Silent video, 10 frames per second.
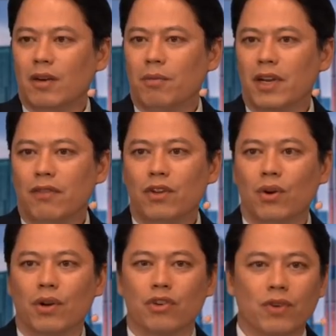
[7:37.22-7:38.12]
But if you
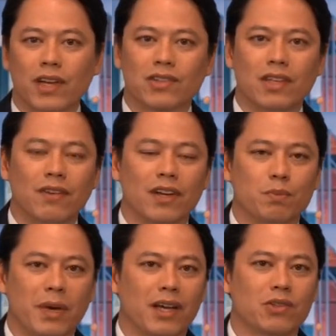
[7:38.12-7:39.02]
don't address, even as
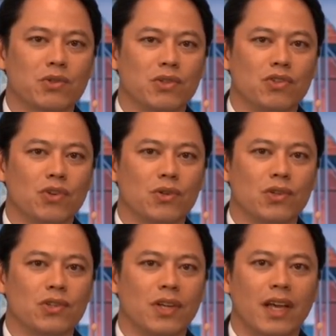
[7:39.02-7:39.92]
pastors in
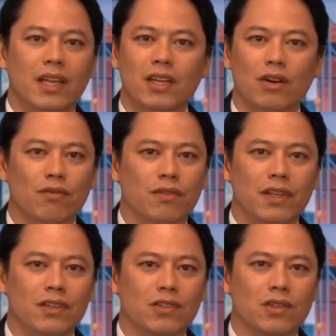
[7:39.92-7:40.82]
churches, any of
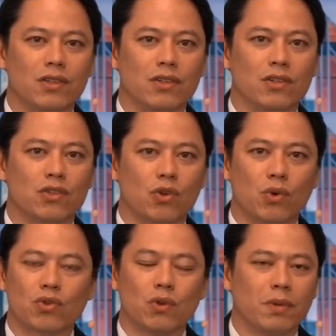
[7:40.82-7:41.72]
these
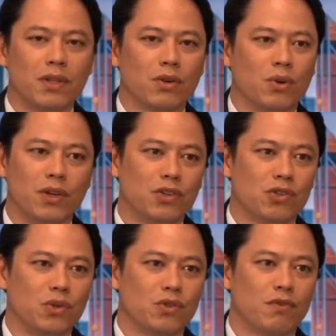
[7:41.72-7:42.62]
social, political
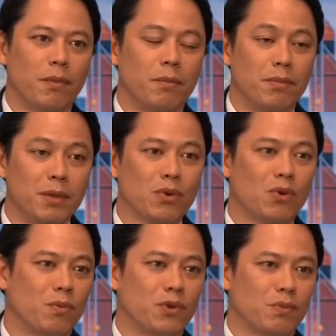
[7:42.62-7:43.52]
issues from a
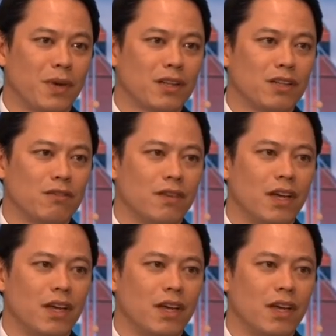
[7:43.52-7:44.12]
biblical perspective,